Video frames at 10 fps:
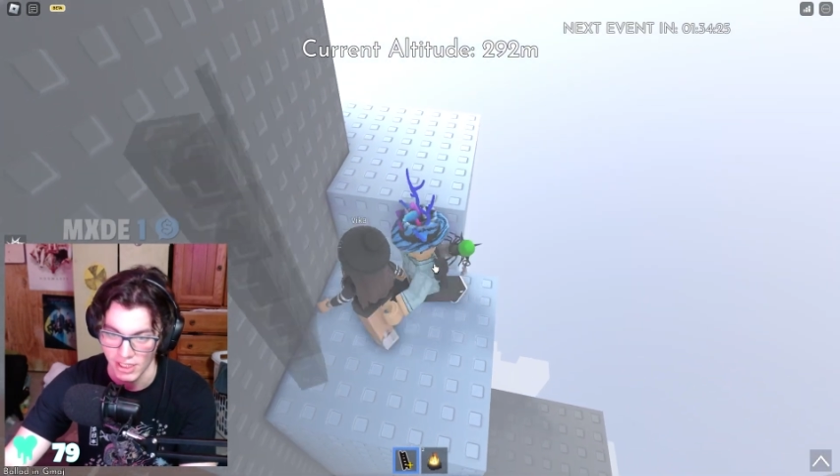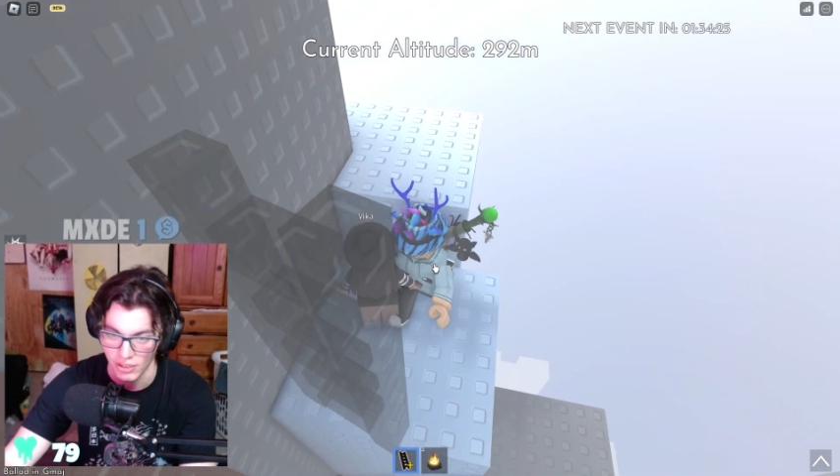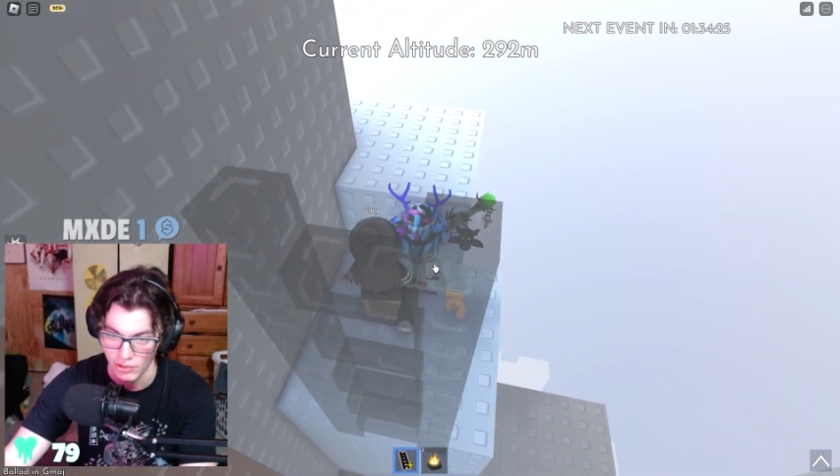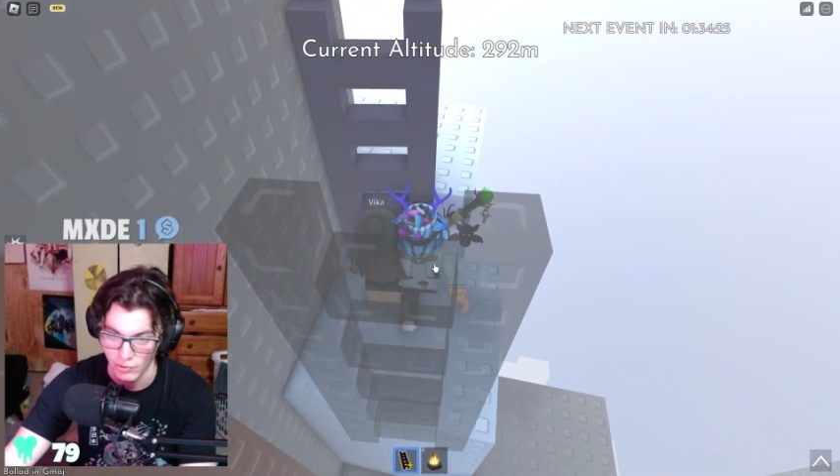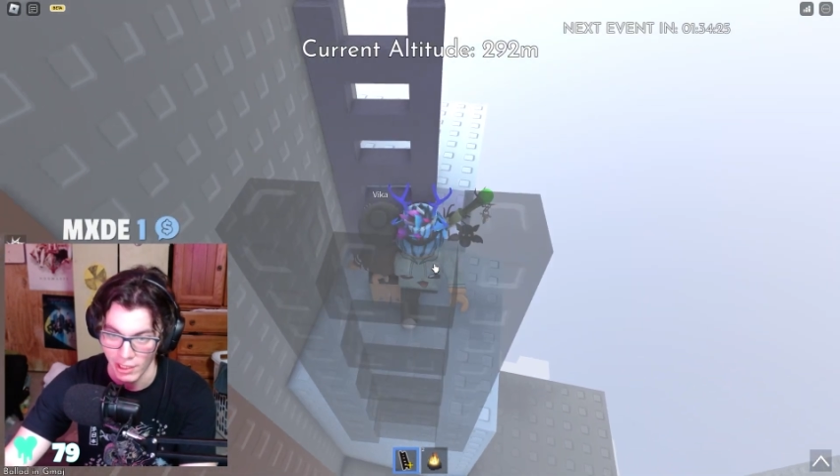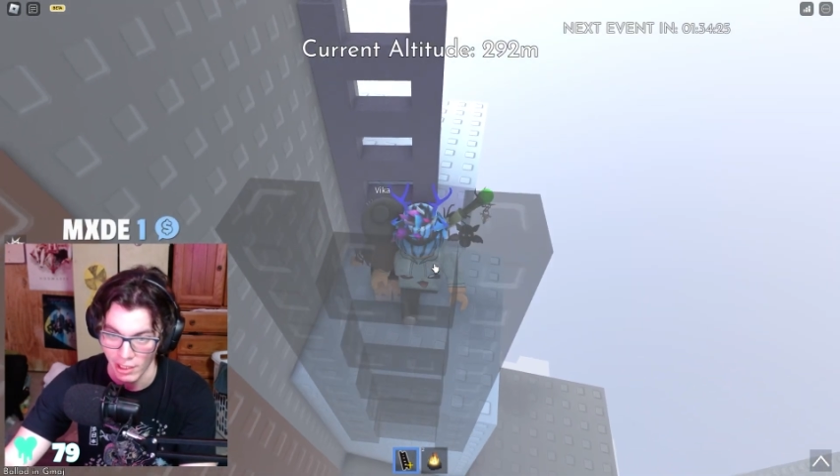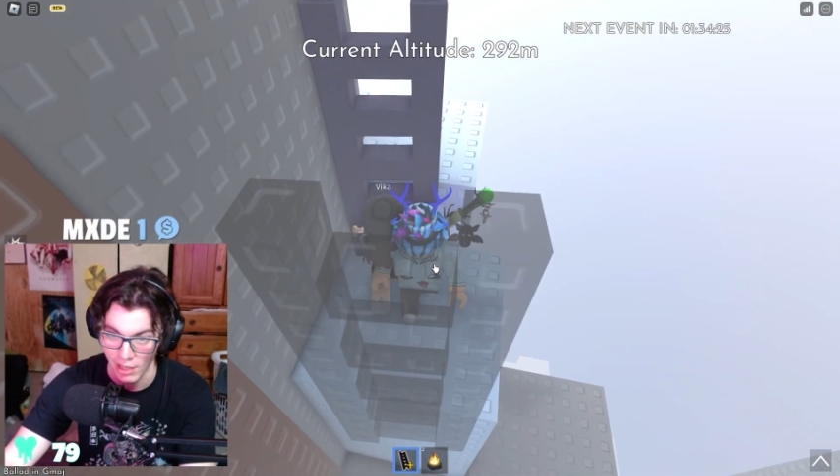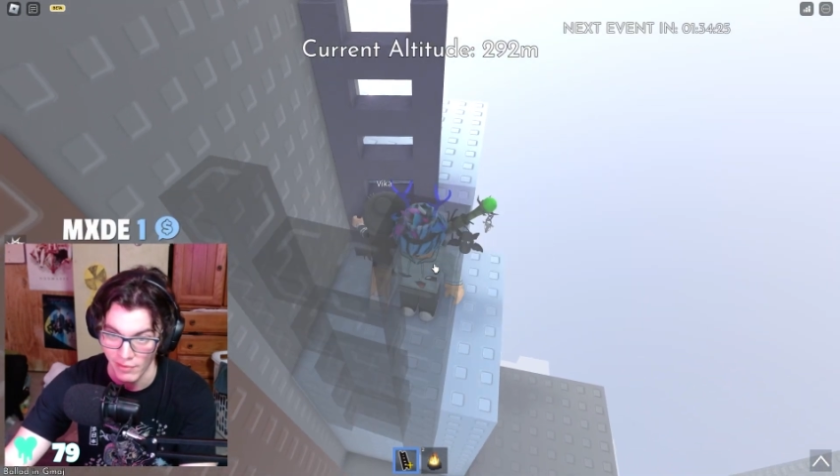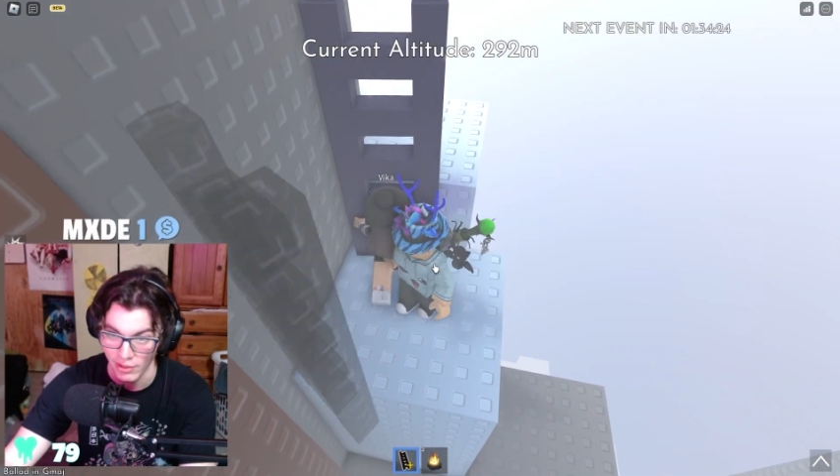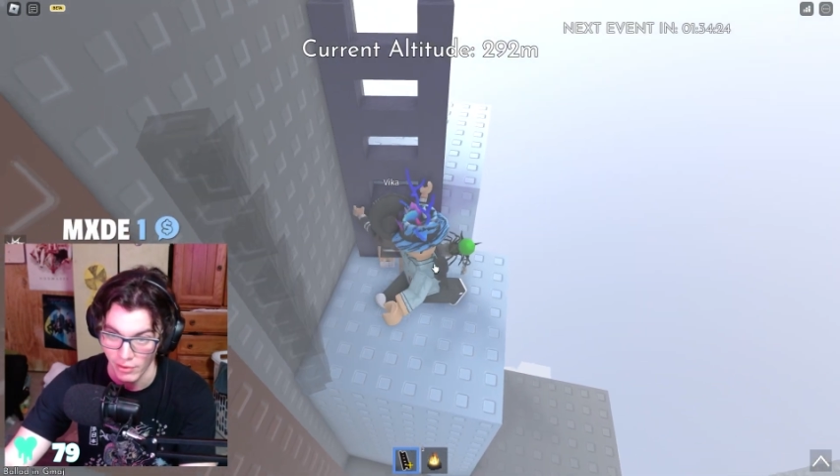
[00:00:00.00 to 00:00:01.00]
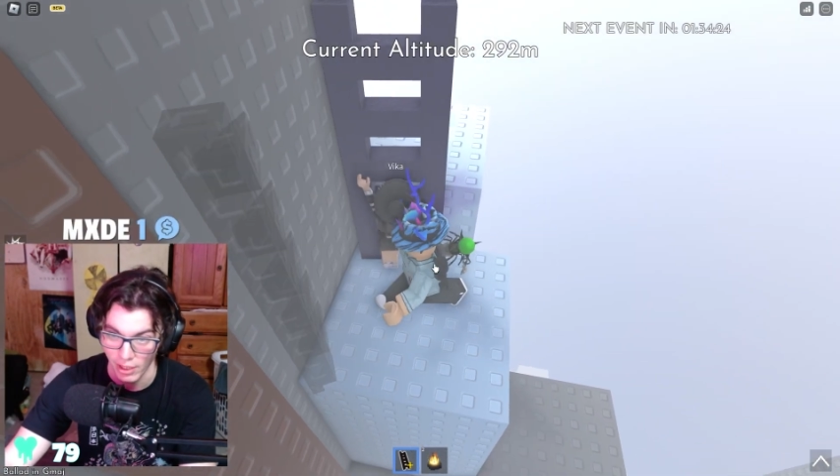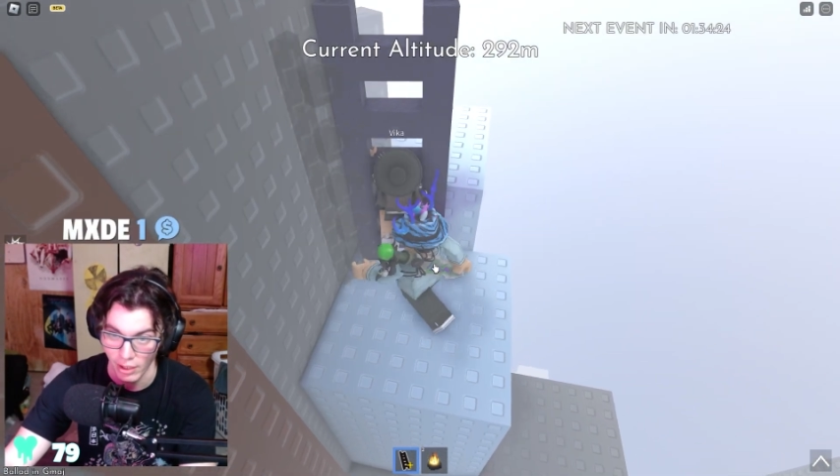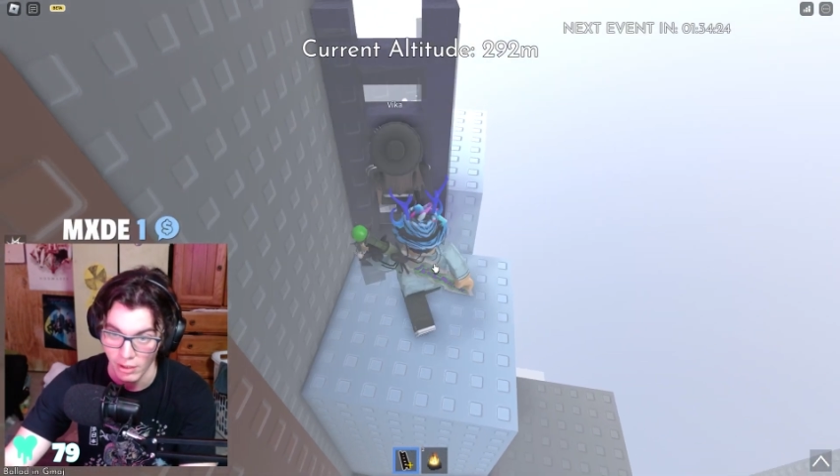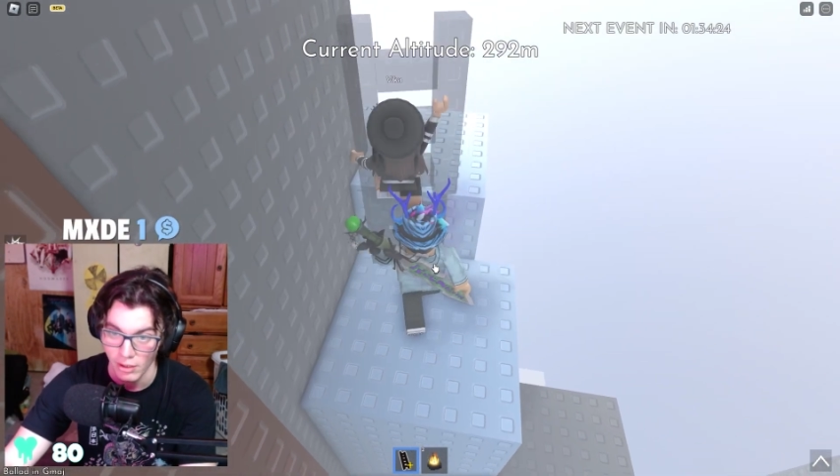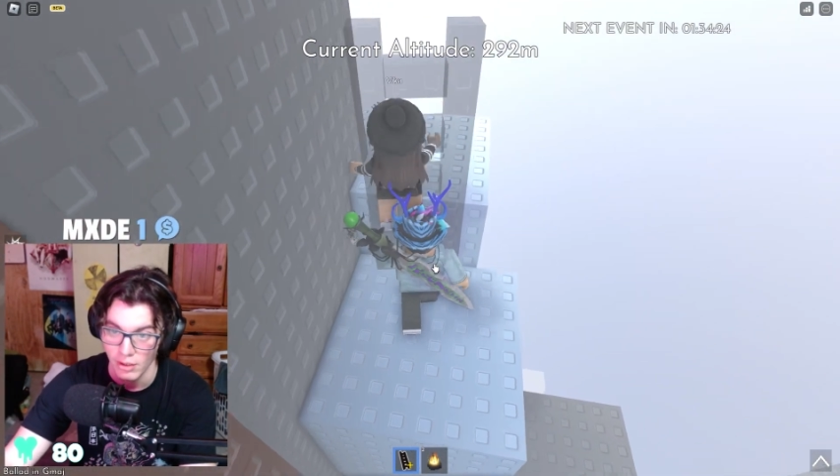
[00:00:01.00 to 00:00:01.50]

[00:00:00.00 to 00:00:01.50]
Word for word: I just write it off and don't care.